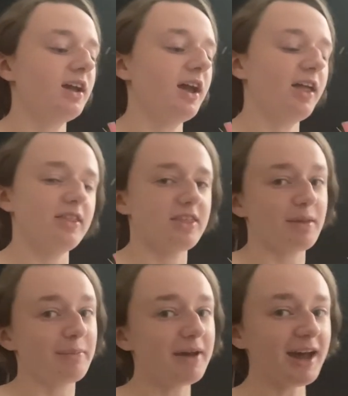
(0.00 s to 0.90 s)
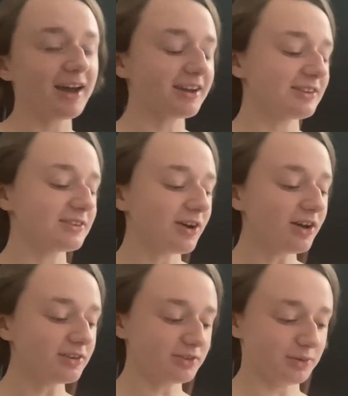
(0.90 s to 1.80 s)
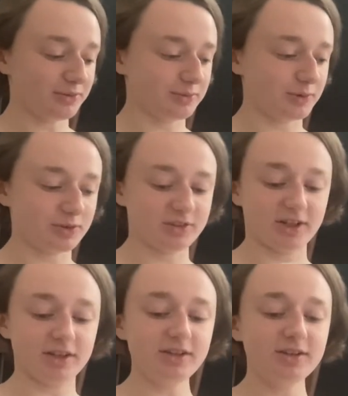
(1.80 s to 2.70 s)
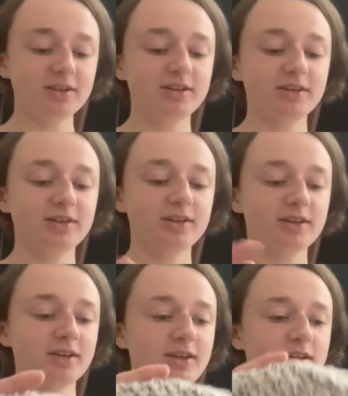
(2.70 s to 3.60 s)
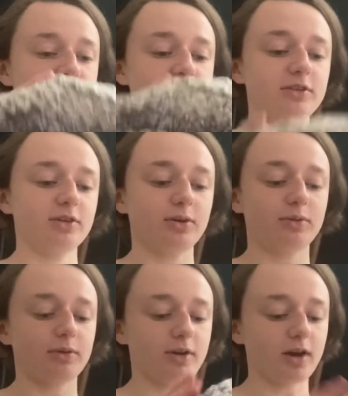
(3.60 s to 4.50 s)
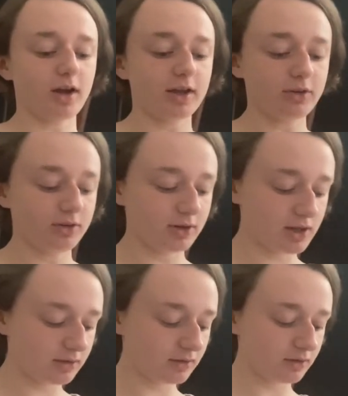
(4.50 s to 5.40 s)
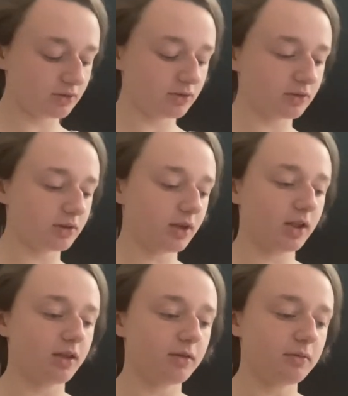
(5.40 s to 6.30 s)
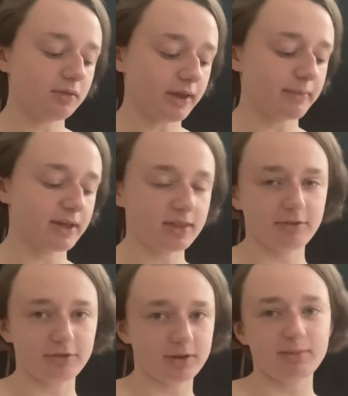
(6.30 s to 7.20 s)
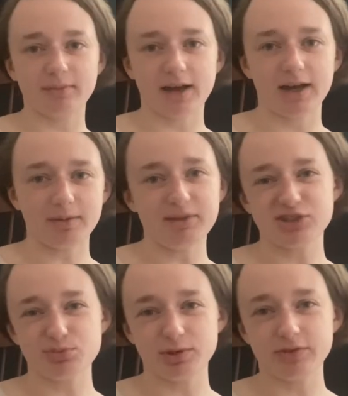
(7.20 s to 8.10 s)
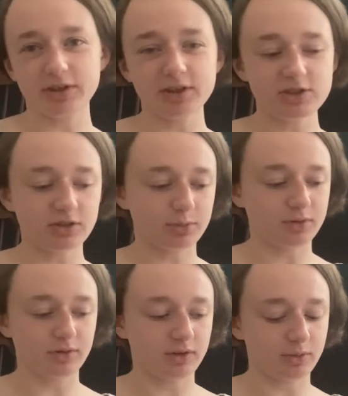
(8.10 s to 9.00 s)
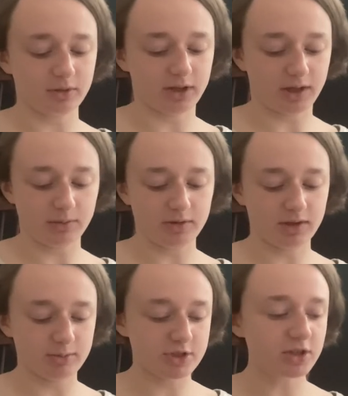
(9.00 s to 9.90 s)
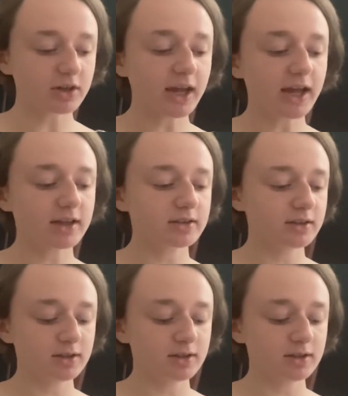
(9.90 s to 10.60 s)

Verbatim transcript: And then the back is also almost done. So I couldn't like make the front and back match perfectly, just wasn't gonna work out with how much yarn I had.